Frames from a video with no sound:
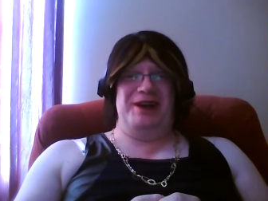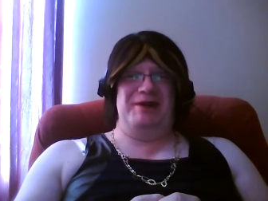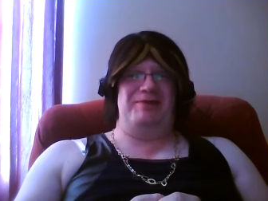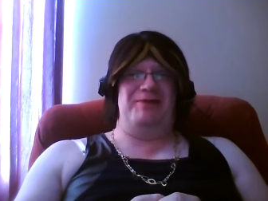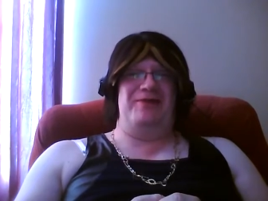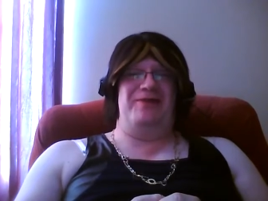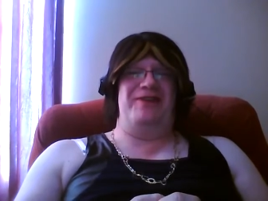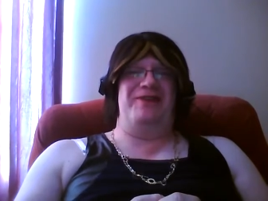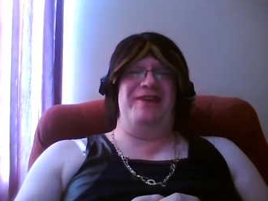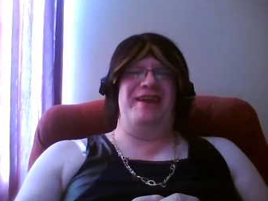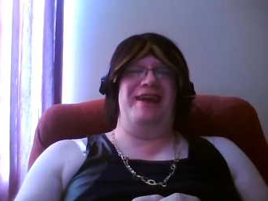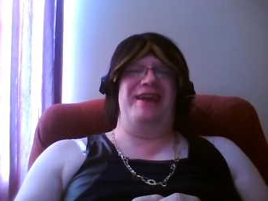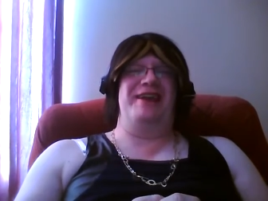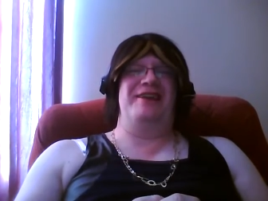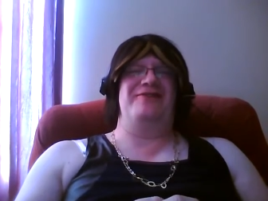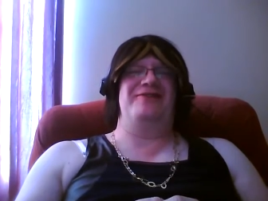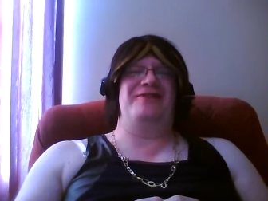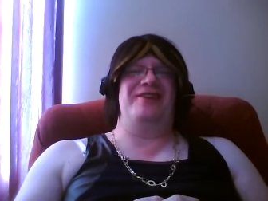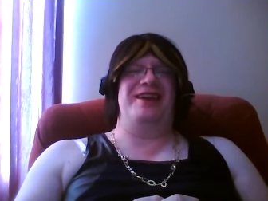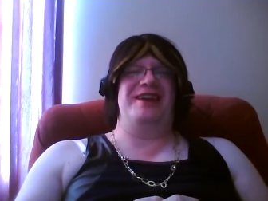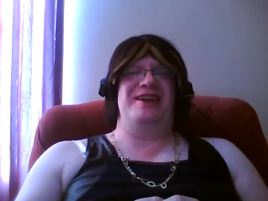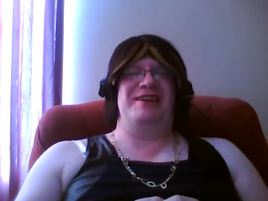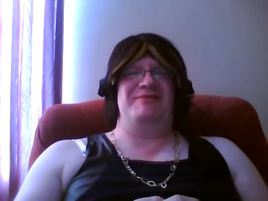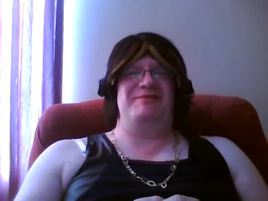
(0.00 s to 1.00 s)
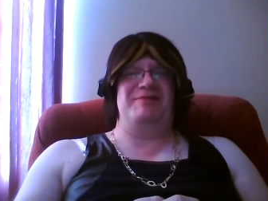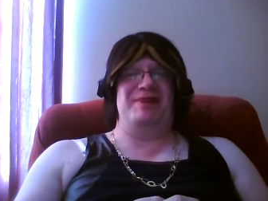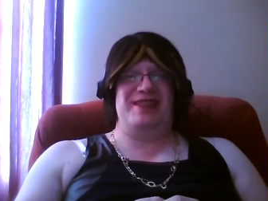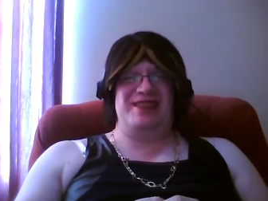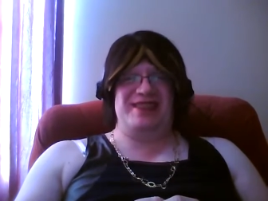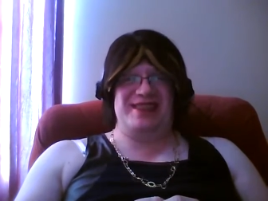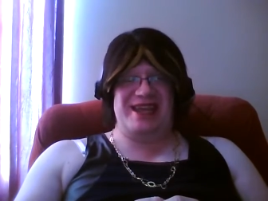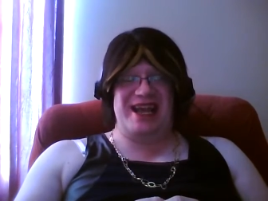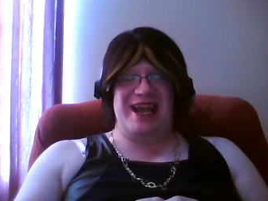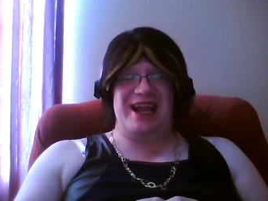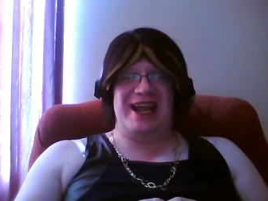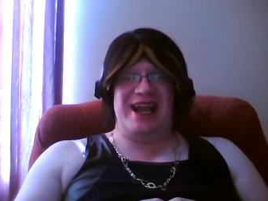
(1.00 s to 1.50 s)
freaking
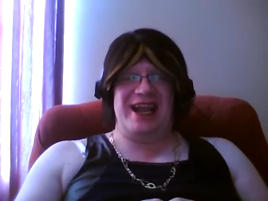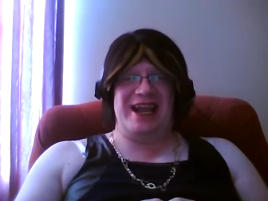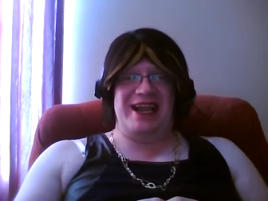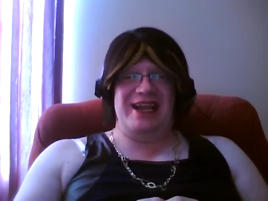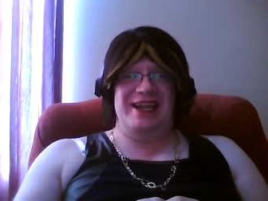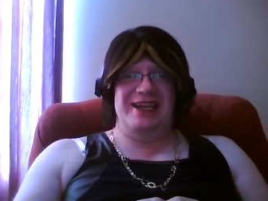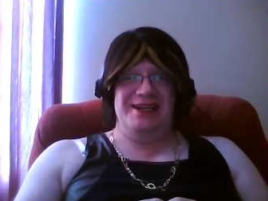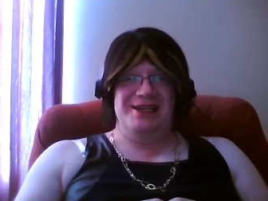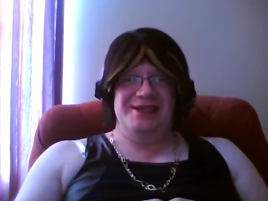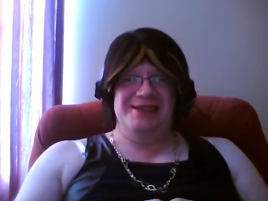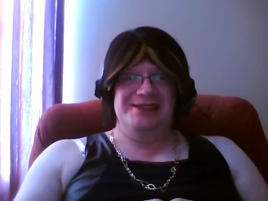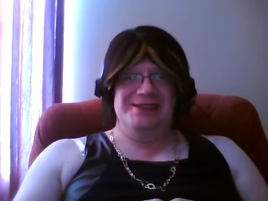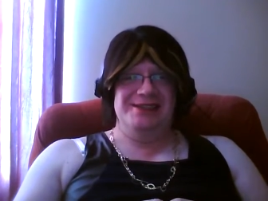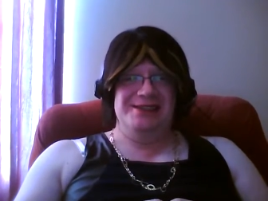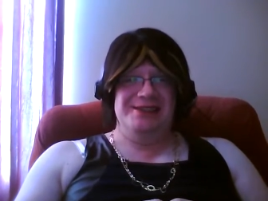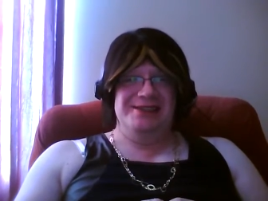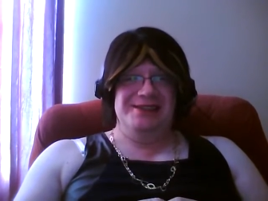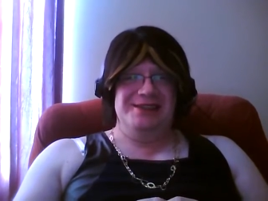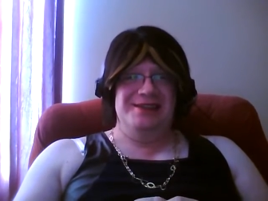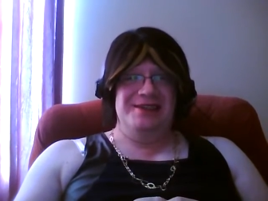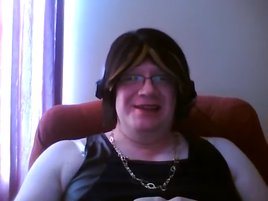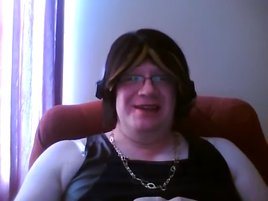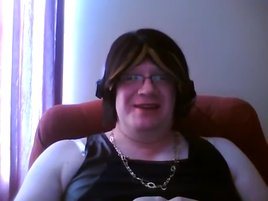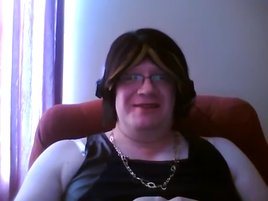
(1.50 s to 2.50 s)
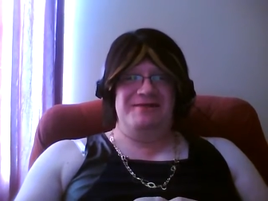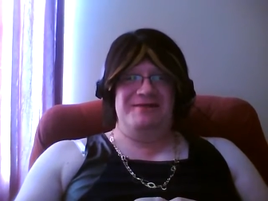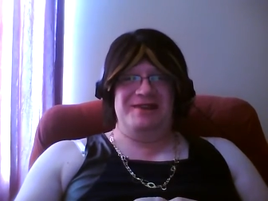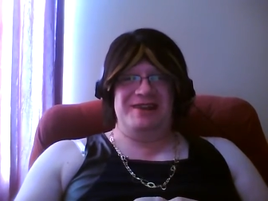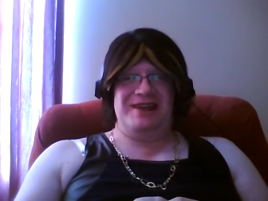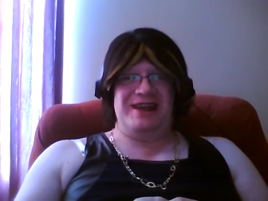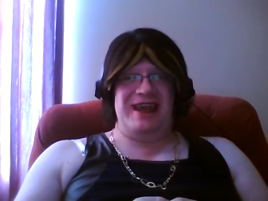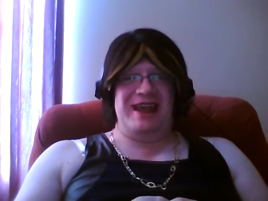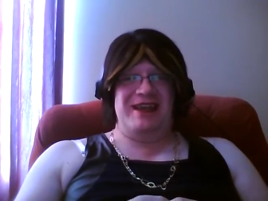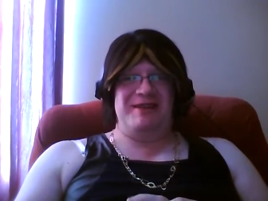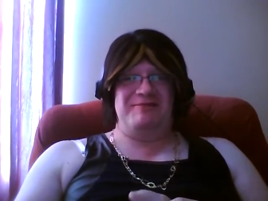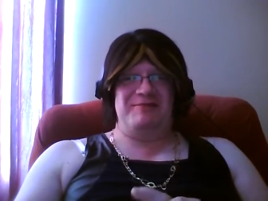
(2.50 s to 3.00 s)
pathetic if you
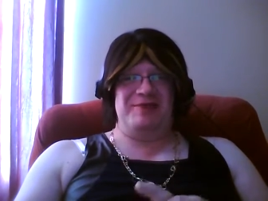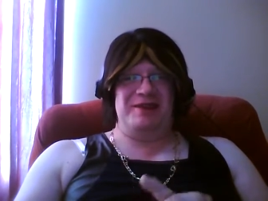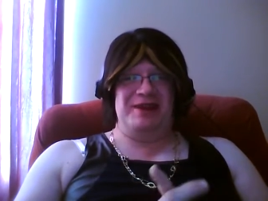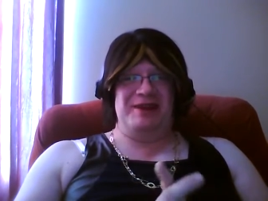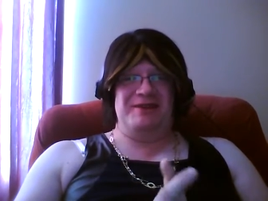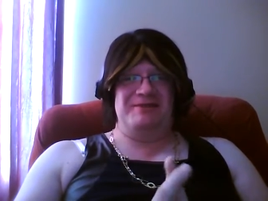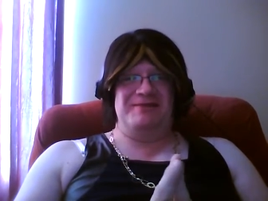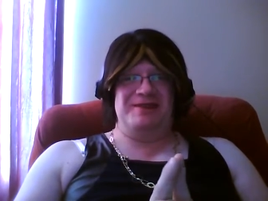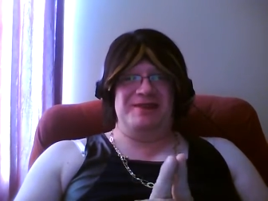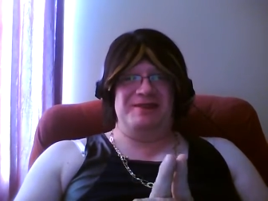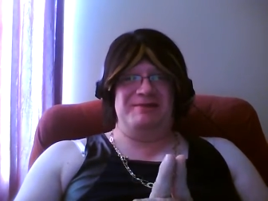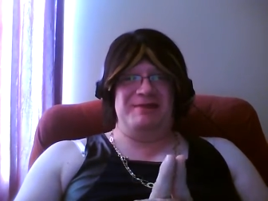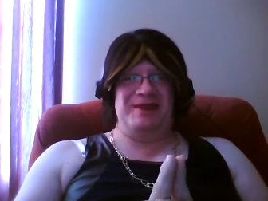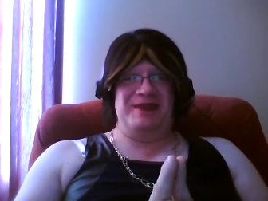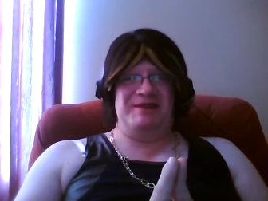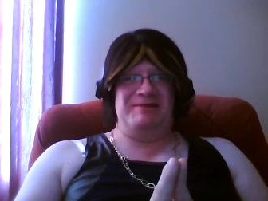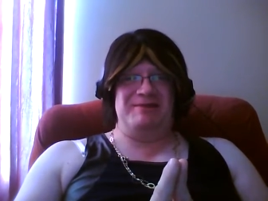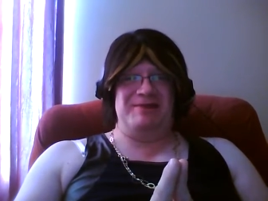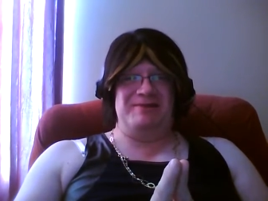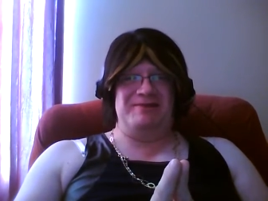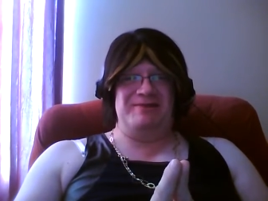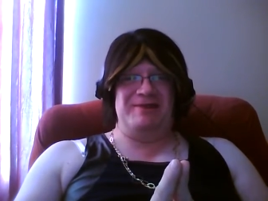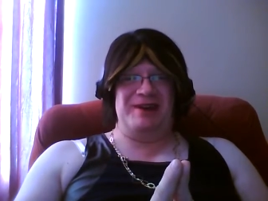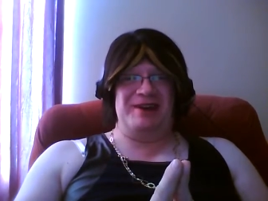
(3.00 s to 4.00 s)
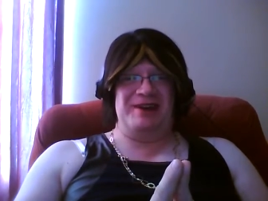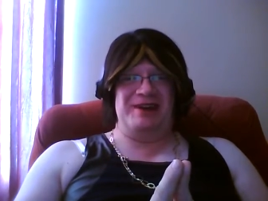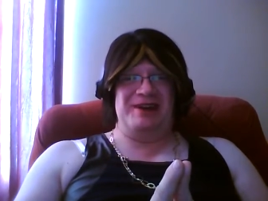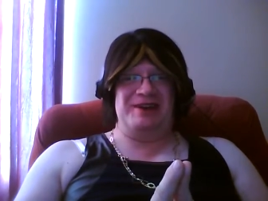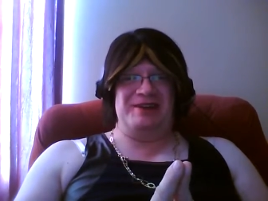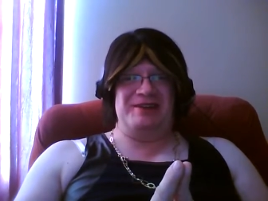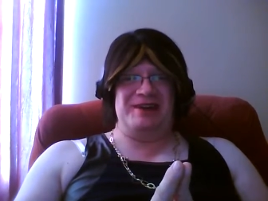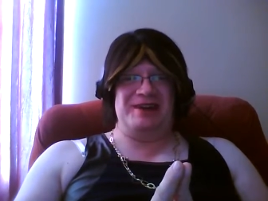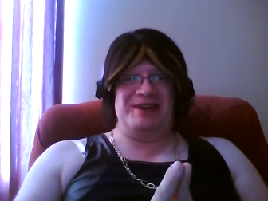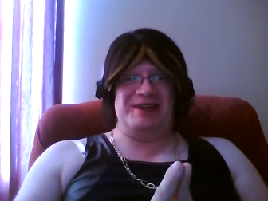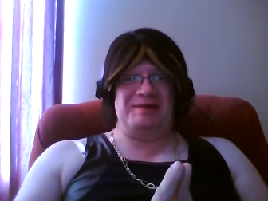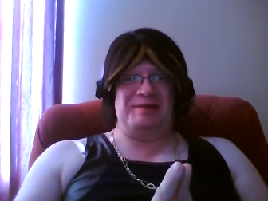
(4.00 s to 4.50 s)
can't put up with me wearing a
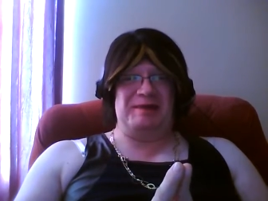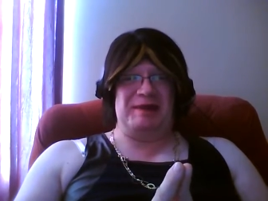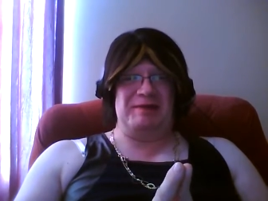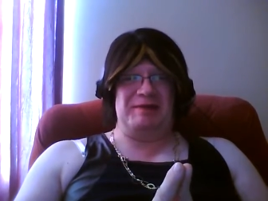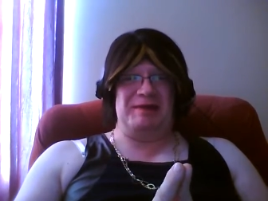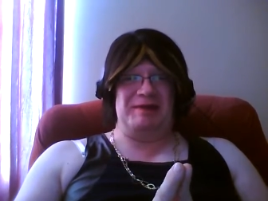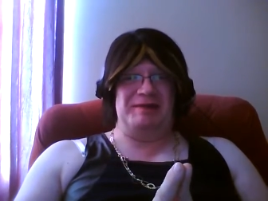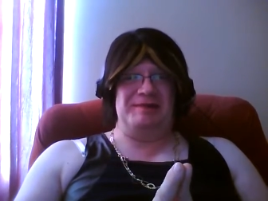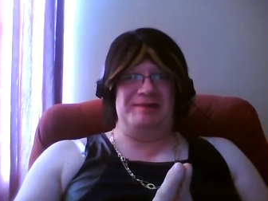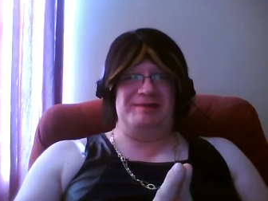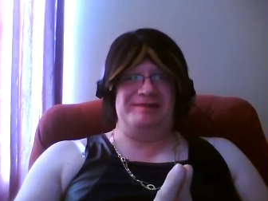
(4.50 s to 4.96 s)
dress, people.